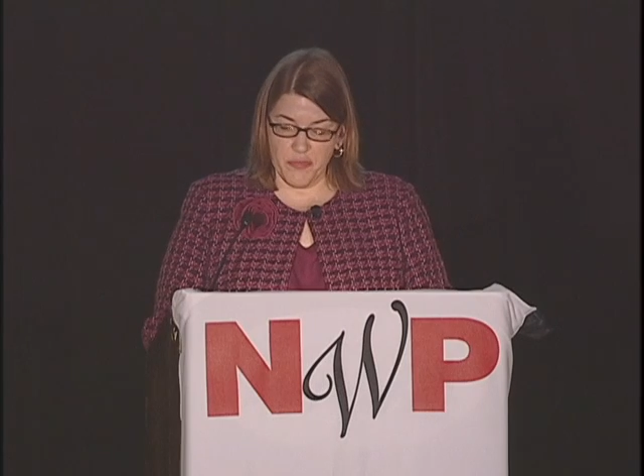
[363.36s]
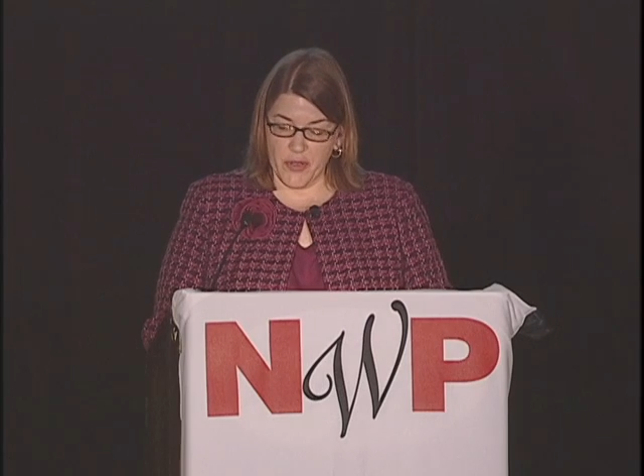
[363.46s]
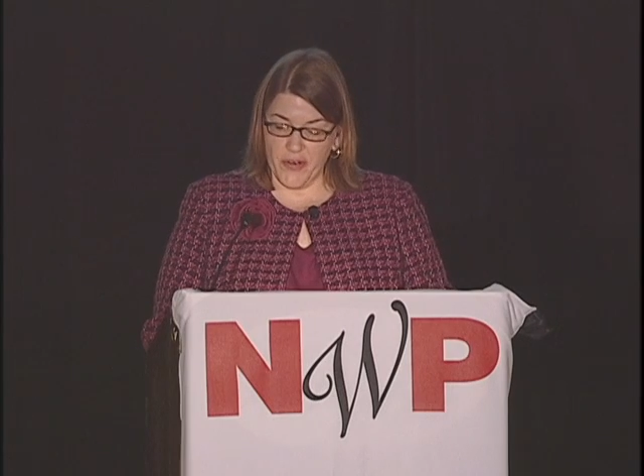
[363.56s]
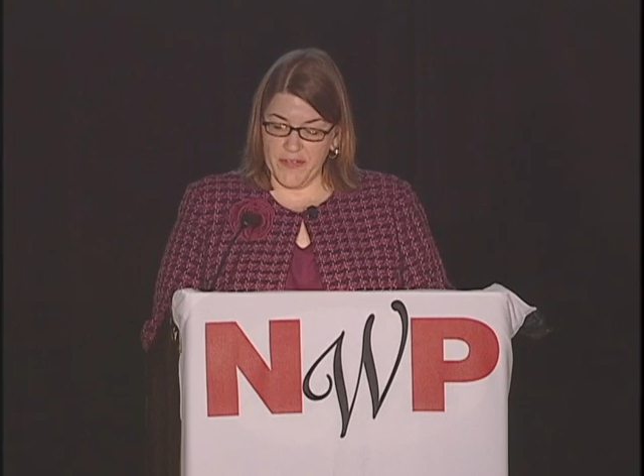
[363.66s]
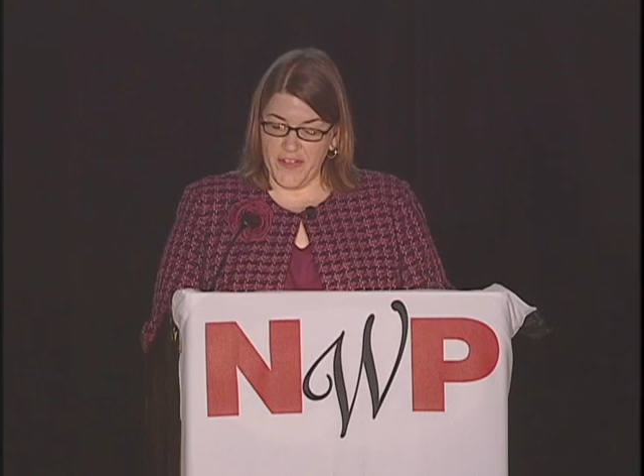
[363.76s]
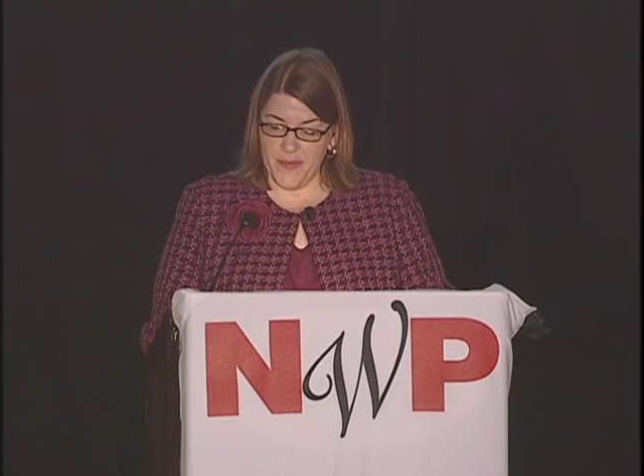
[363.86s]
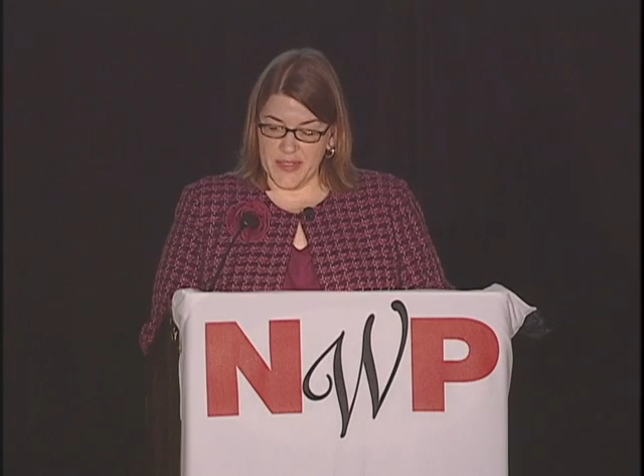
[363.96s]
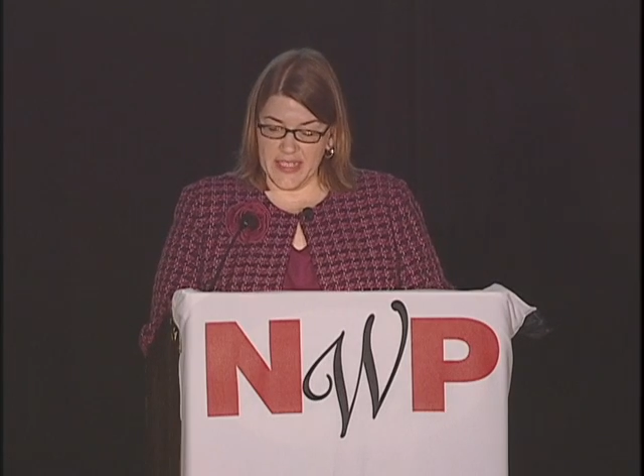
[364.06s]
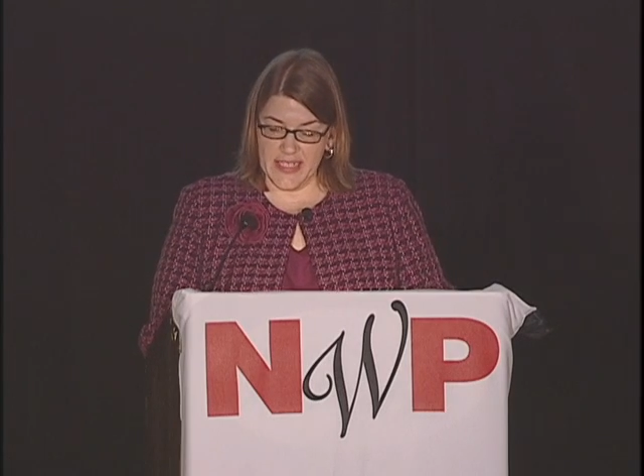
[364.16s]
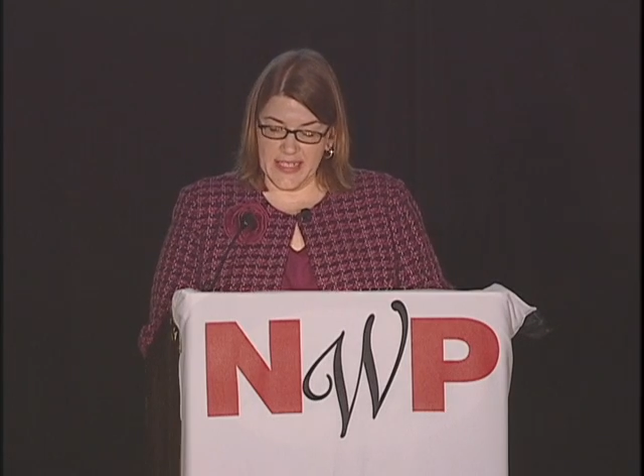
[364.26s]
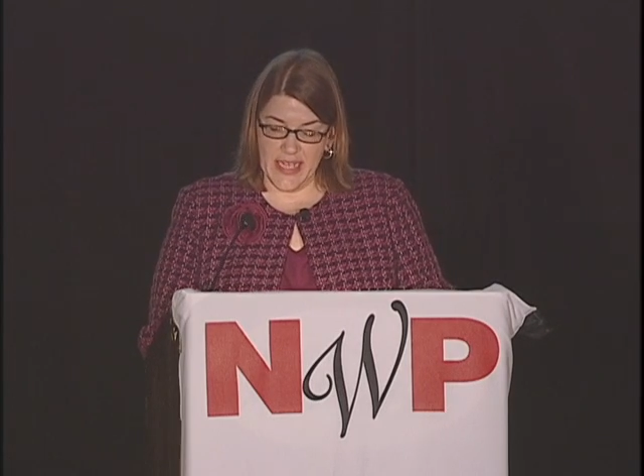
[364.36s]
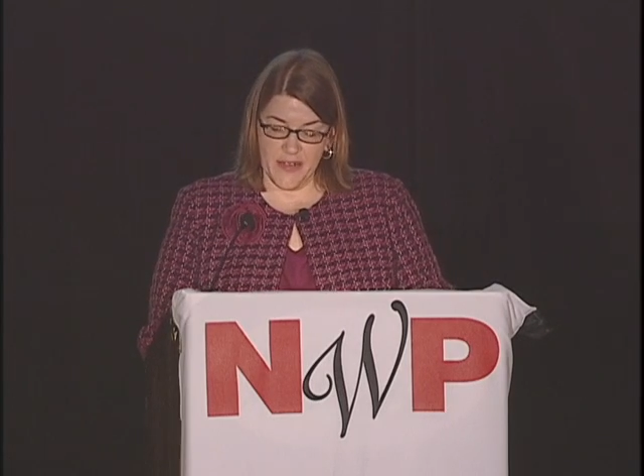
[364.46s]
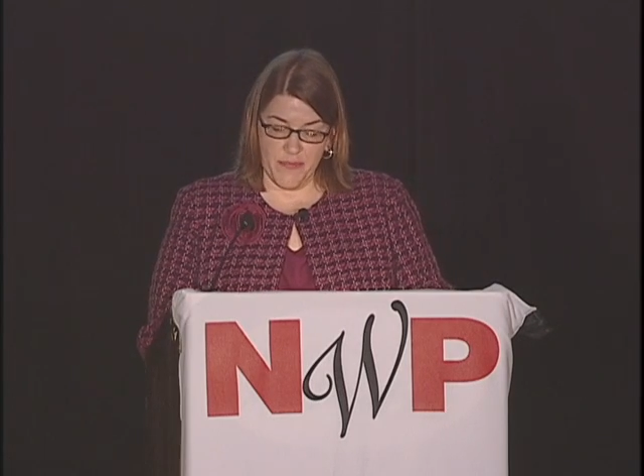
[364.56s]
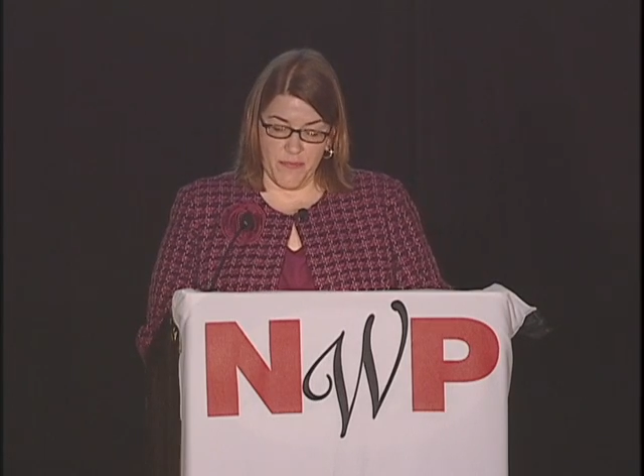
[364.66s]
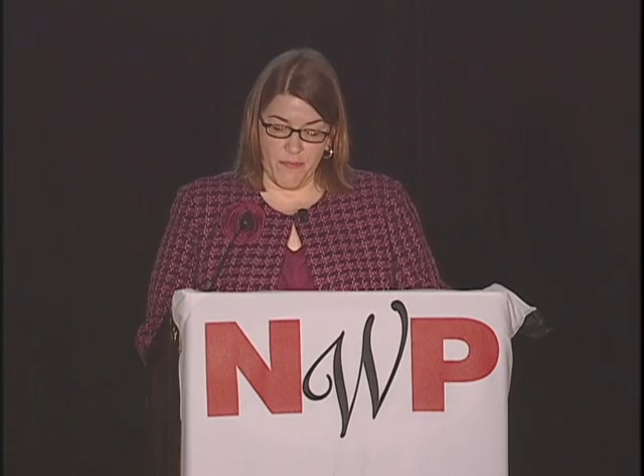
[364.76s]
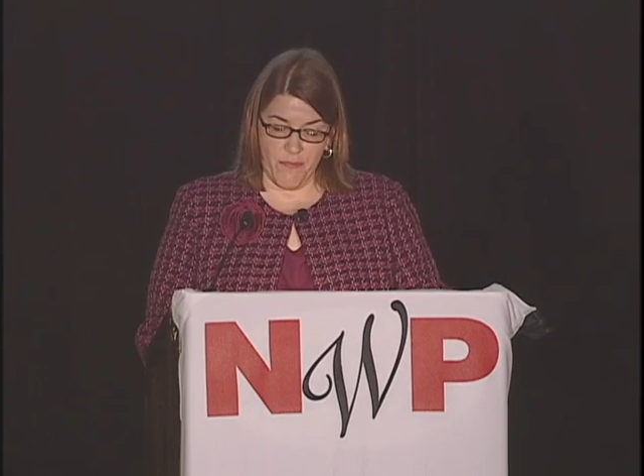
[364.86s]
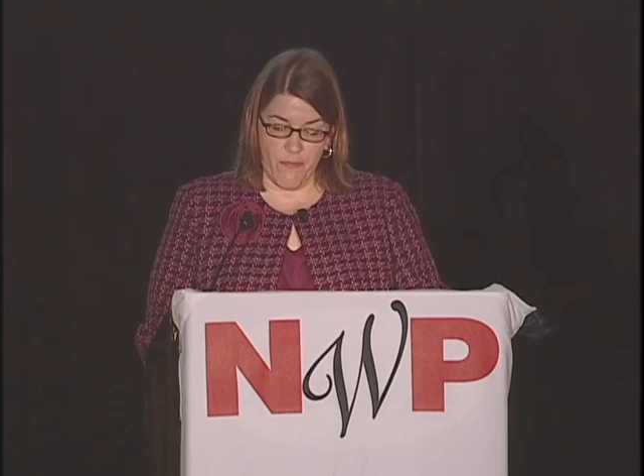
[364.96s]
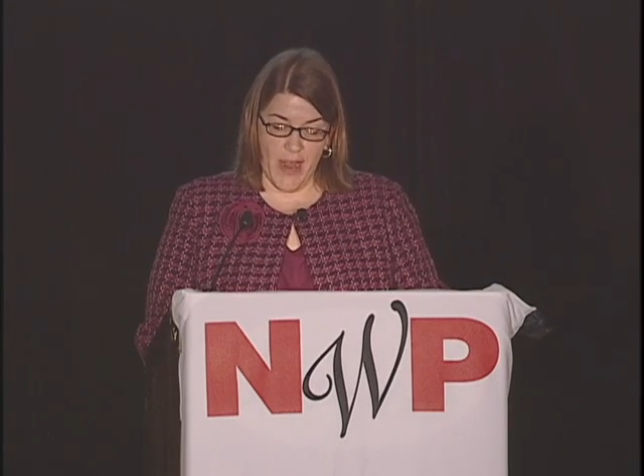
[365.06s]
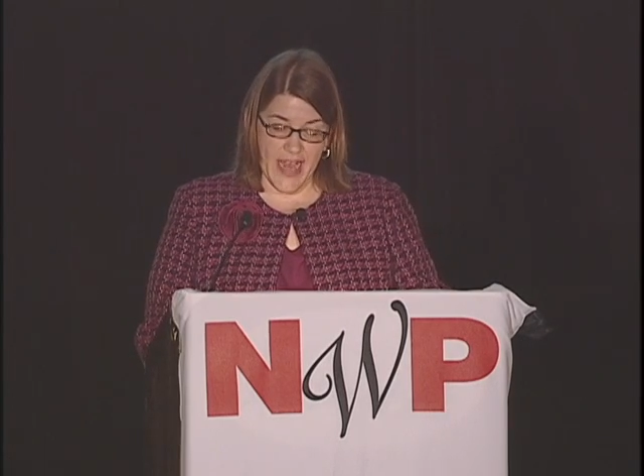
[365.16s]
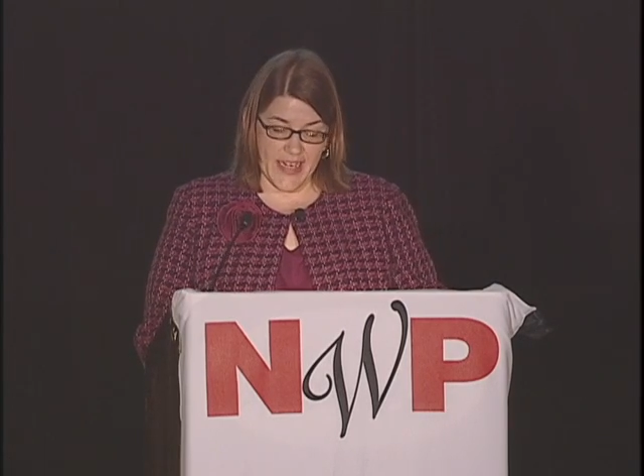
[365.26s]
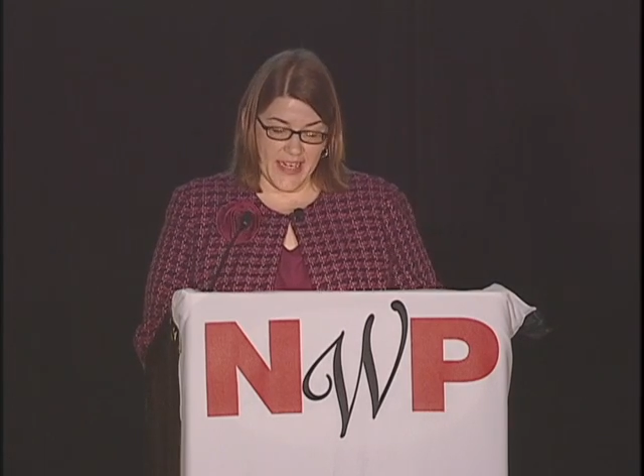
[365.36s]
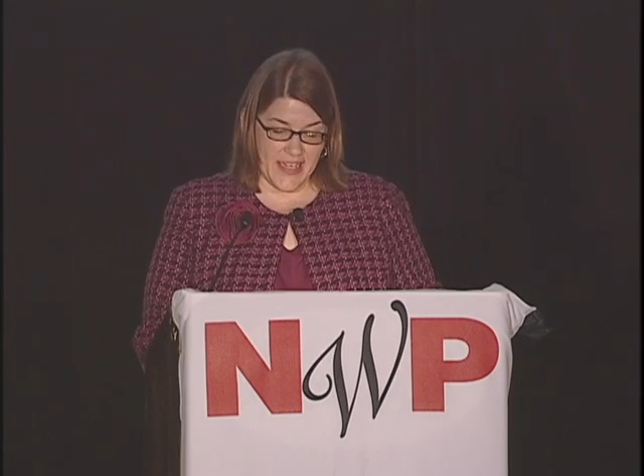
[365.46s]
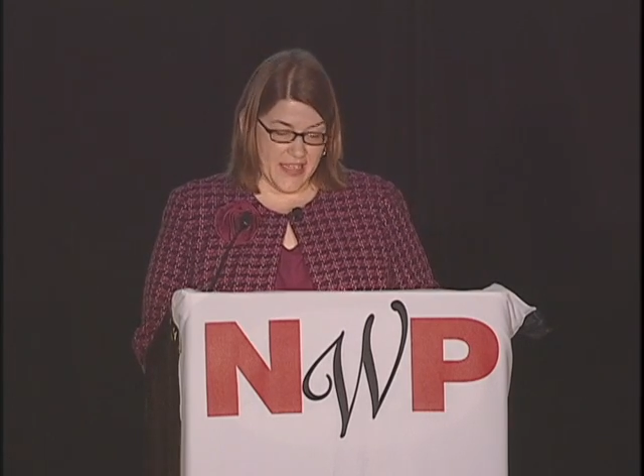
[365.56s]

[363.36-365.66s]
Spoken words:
Murray famously said, "Writing